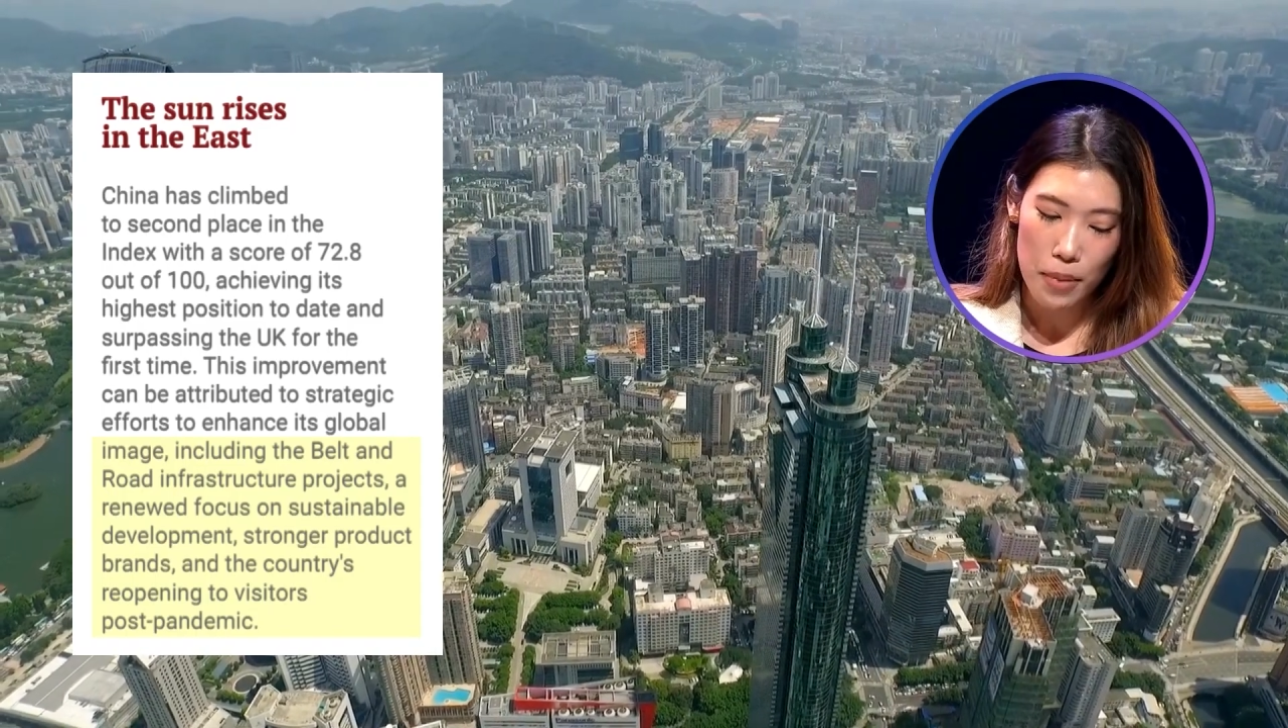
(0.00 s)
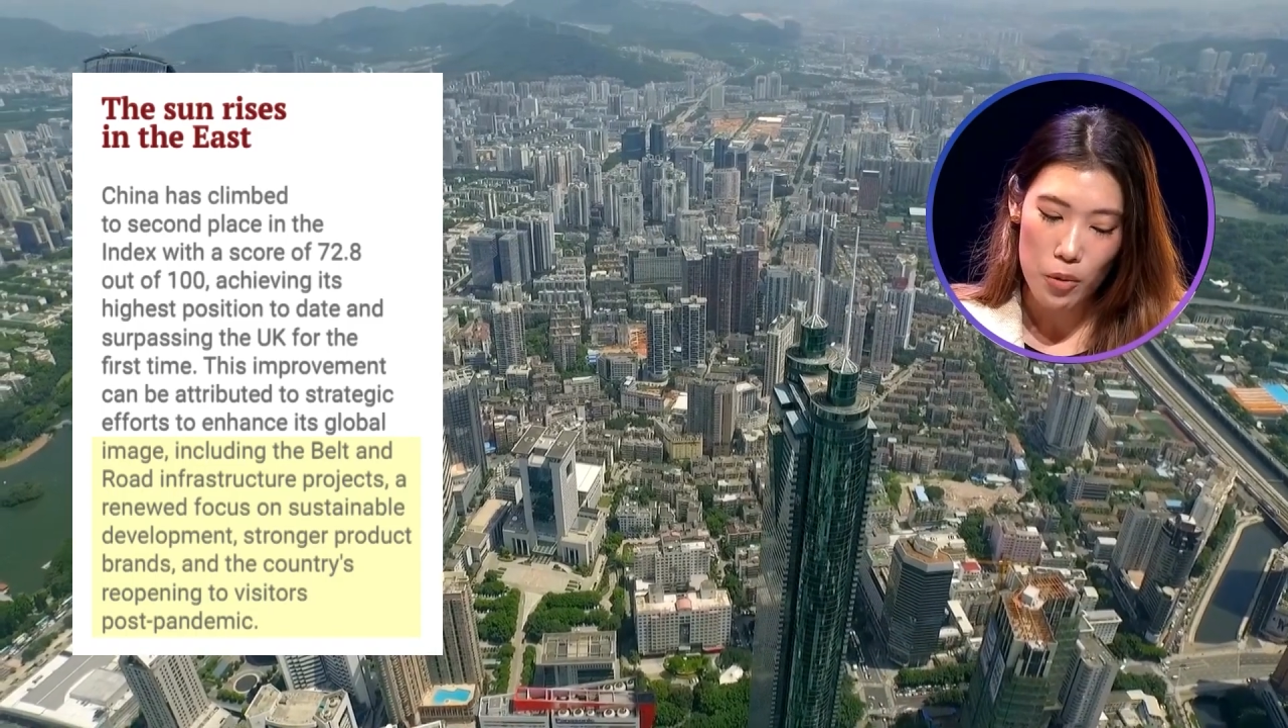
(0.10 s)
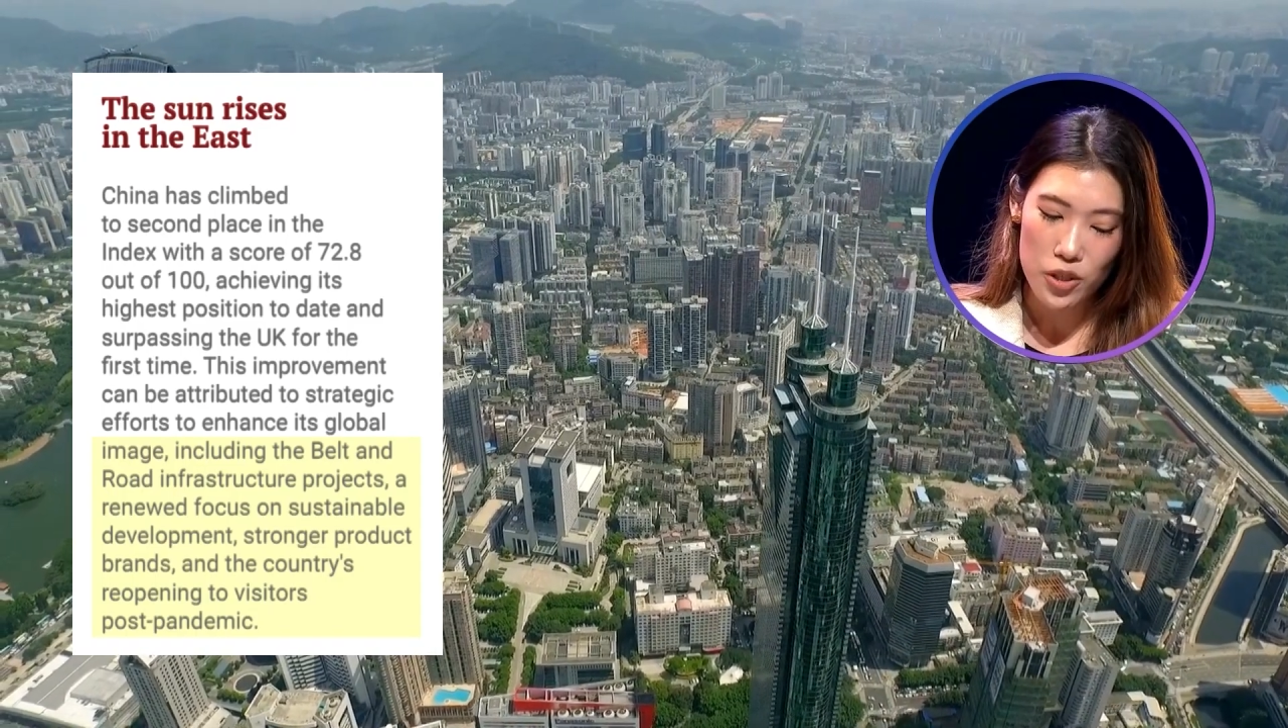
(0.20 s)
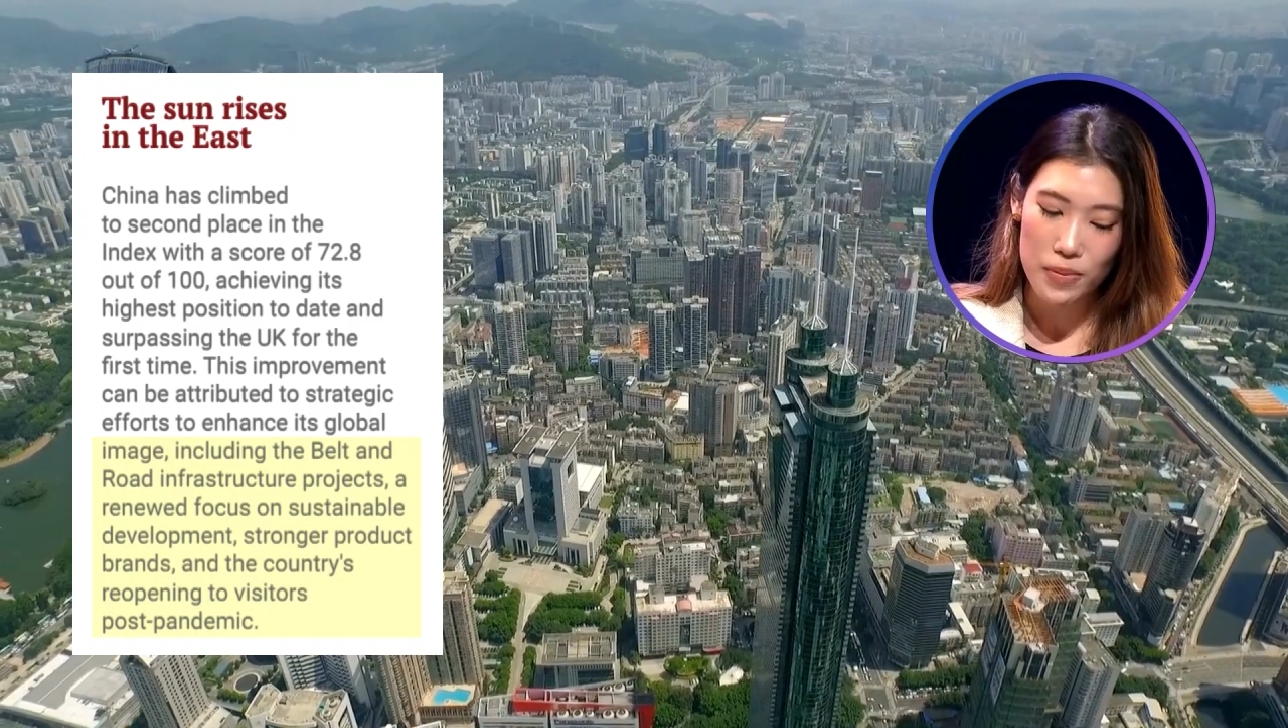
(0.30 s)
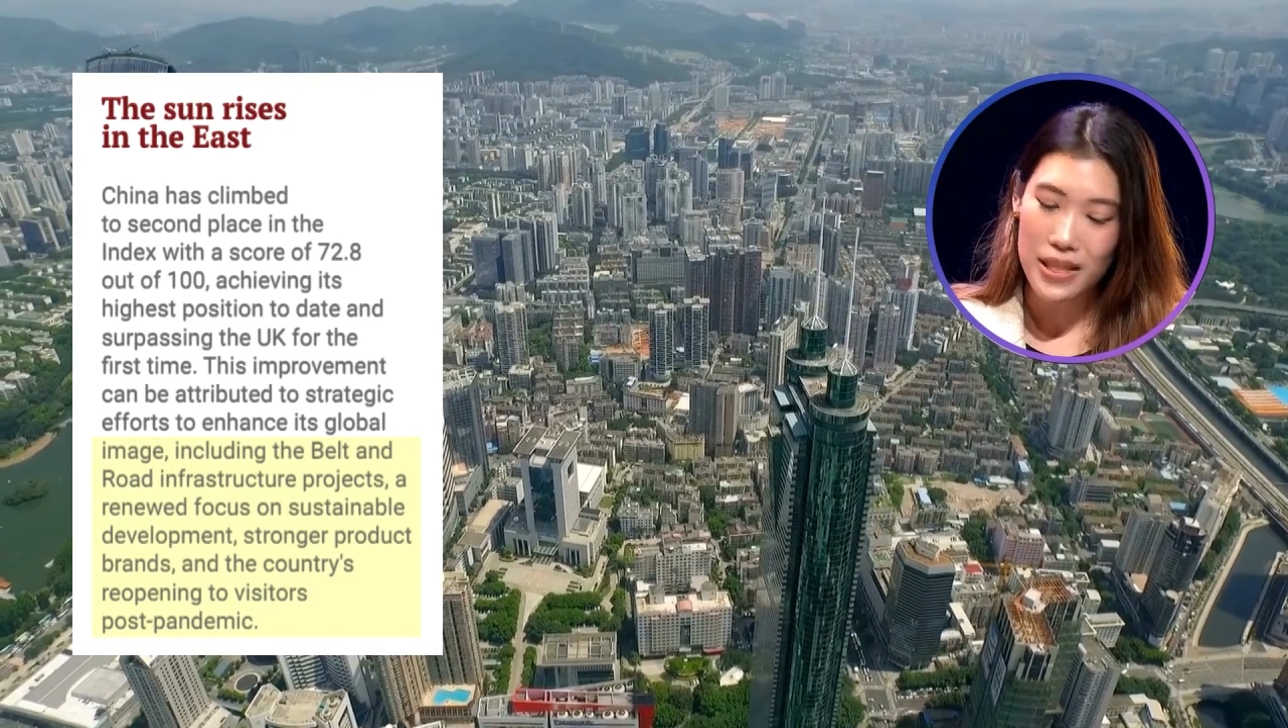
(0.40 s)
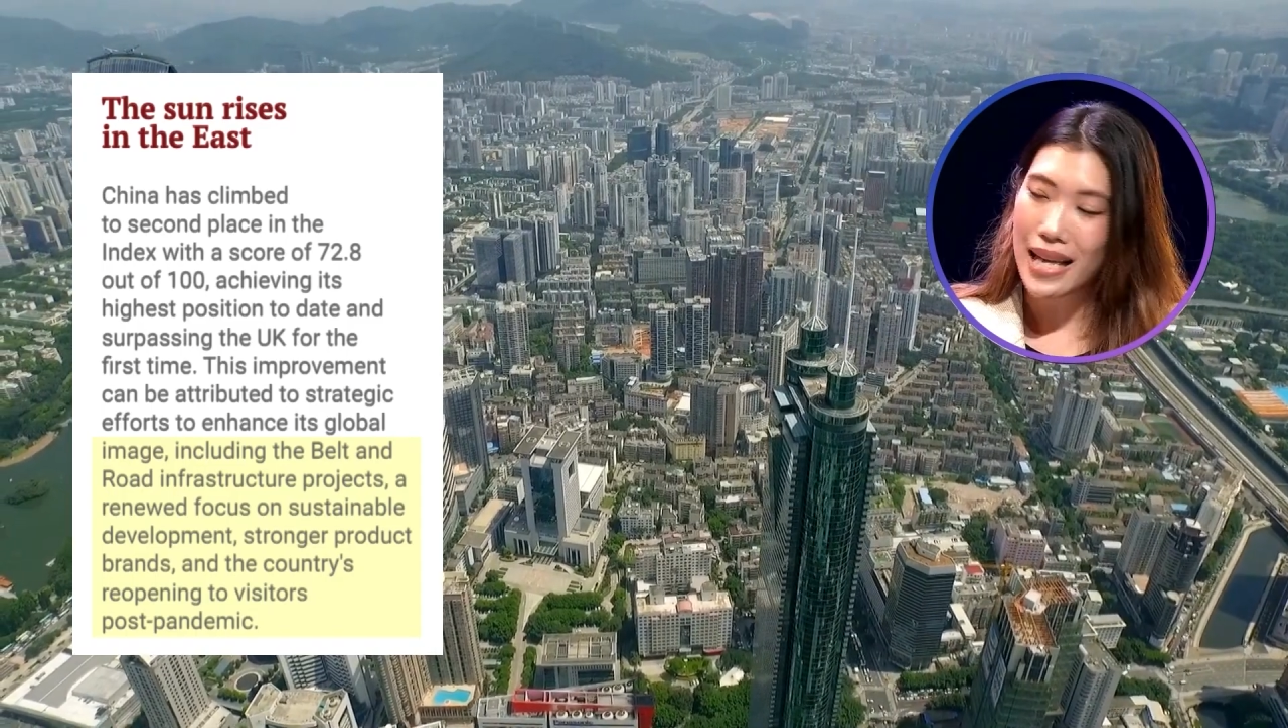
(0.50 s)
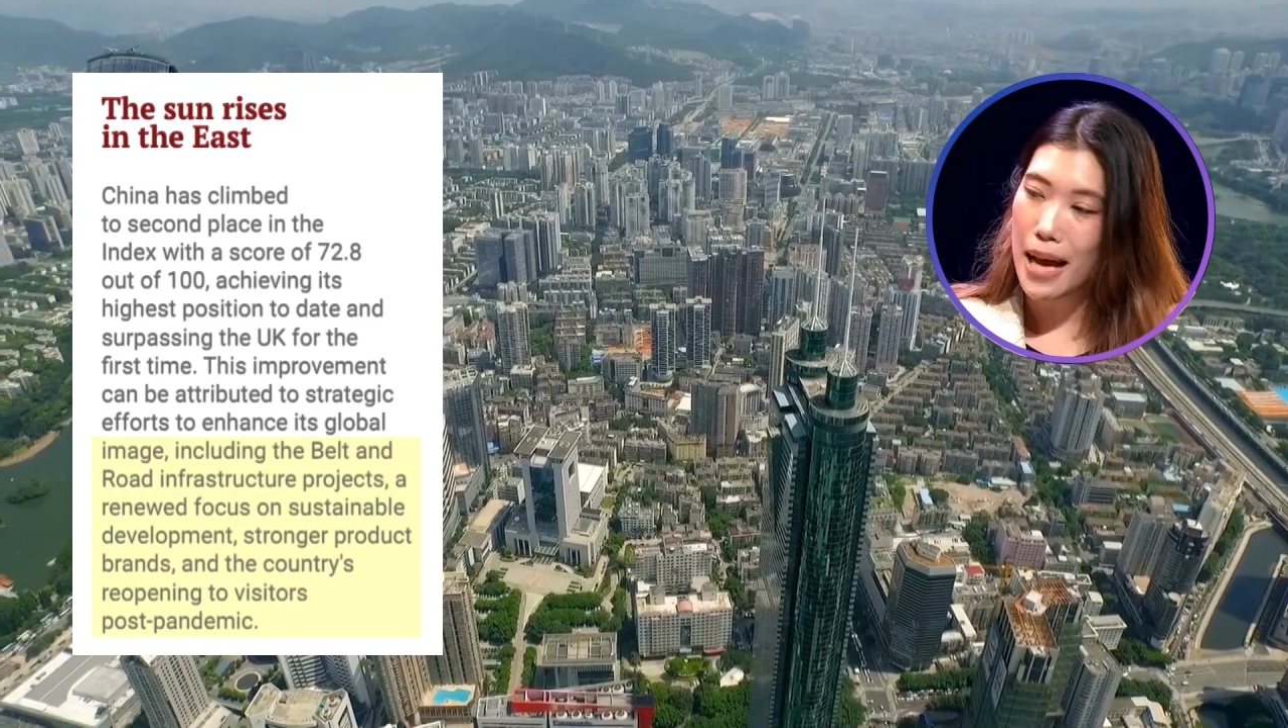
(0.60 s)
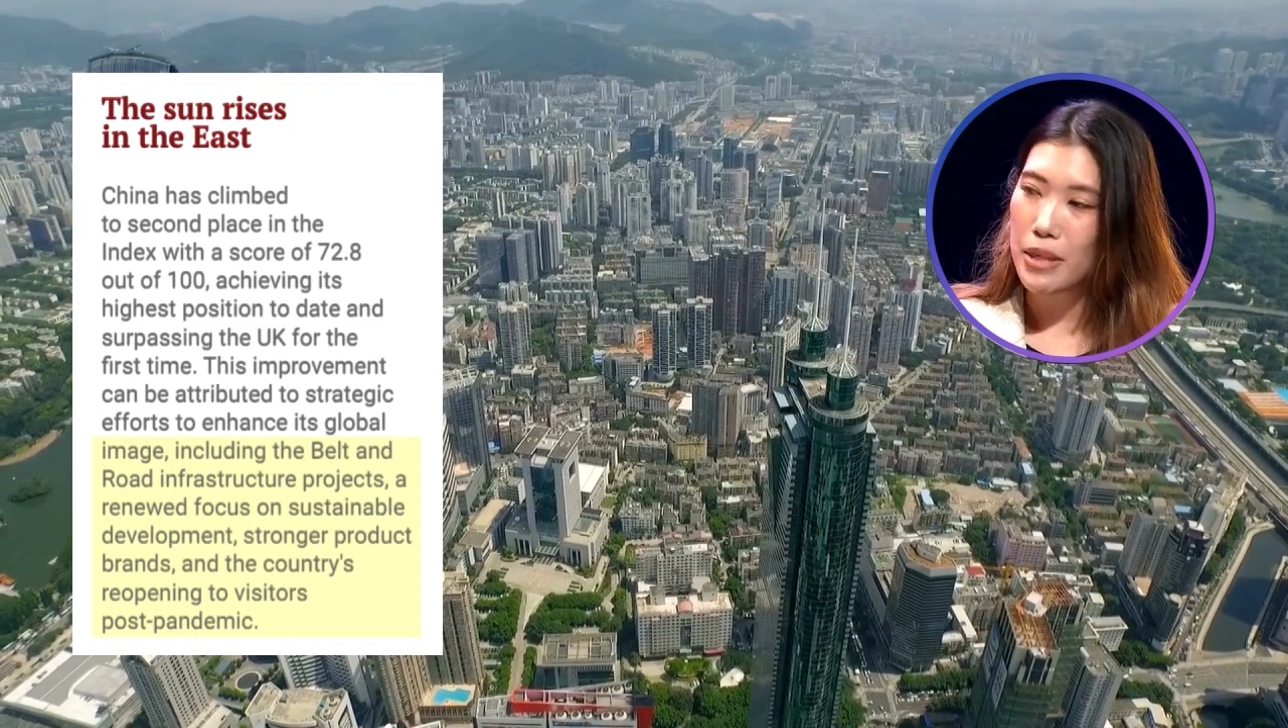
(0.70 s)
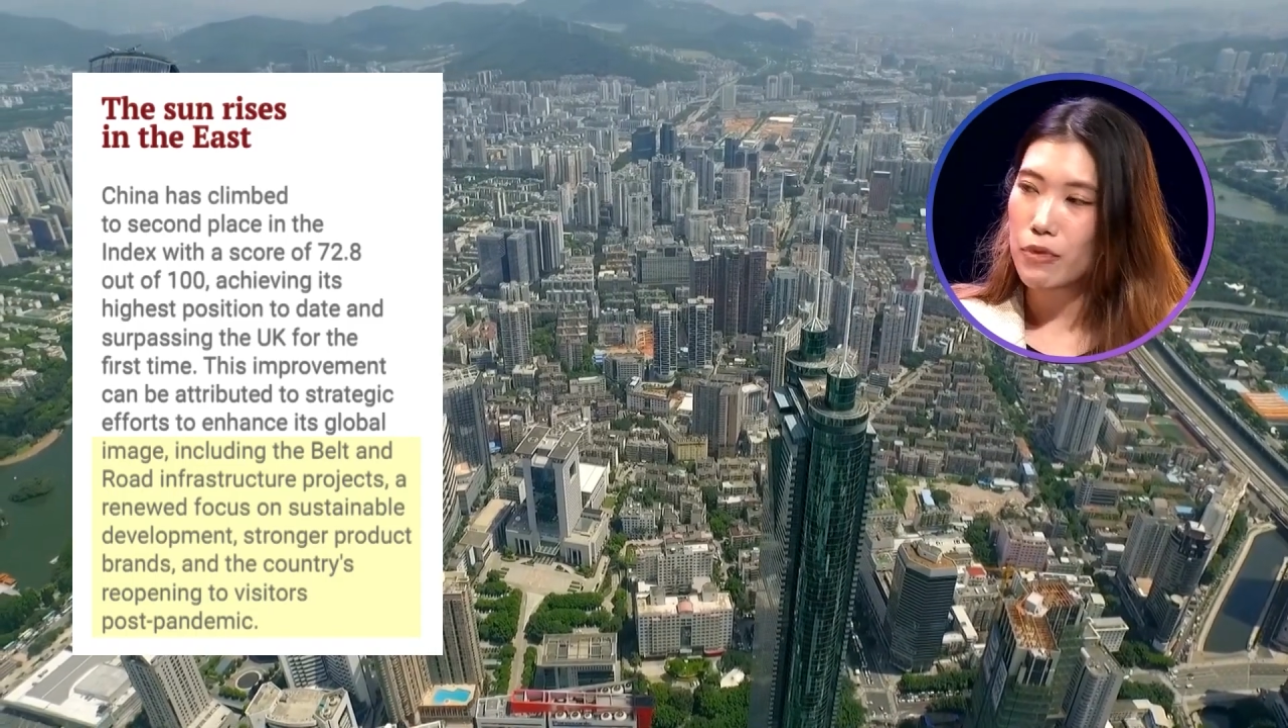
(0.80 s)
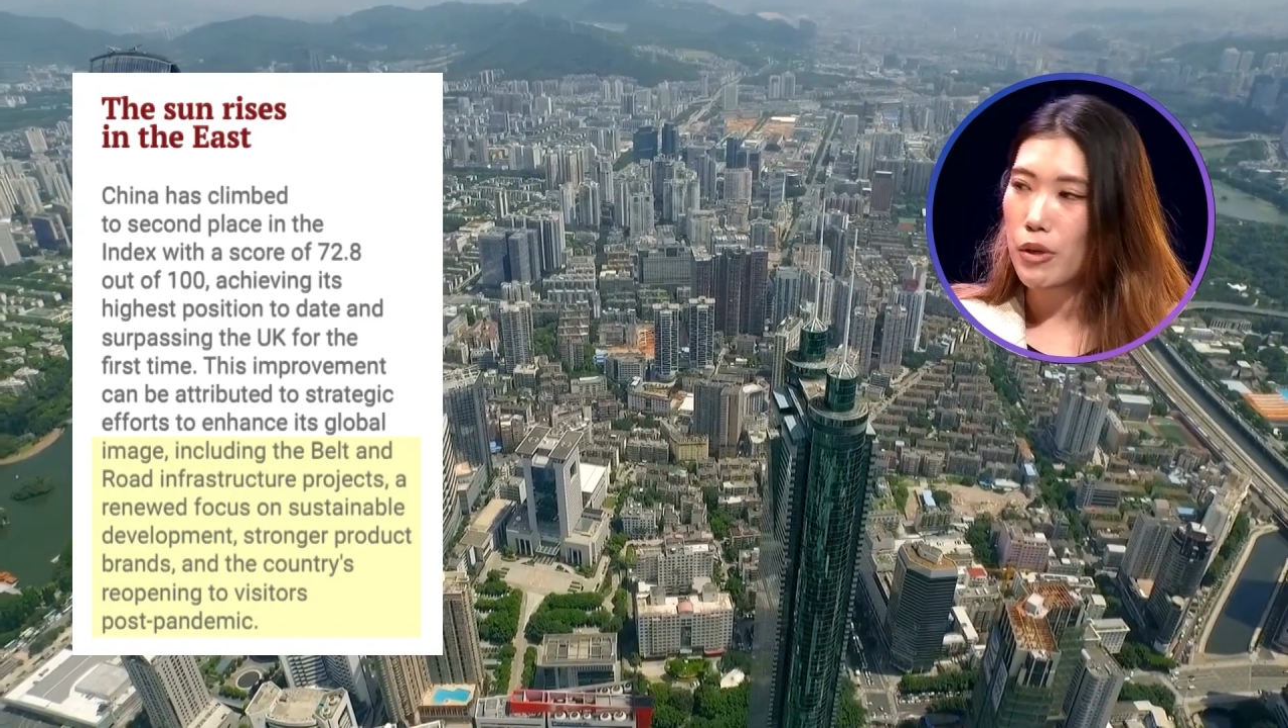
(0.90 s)

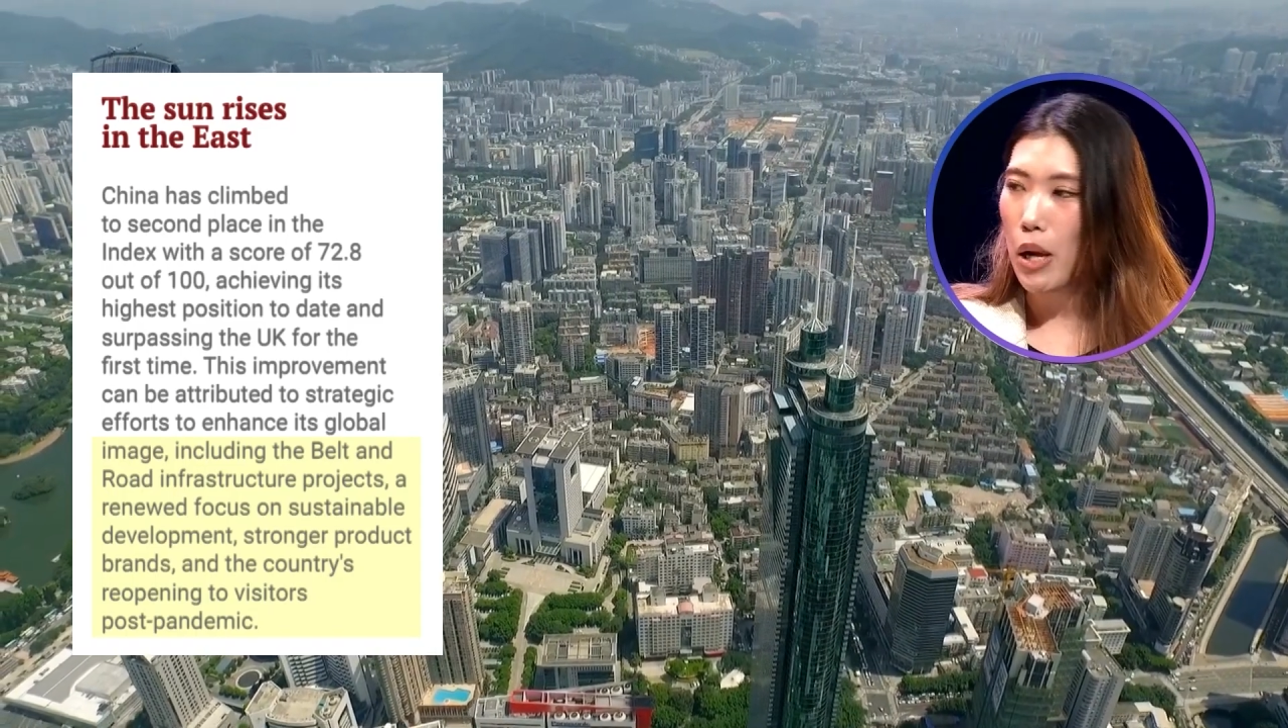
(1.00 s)
post-pandemic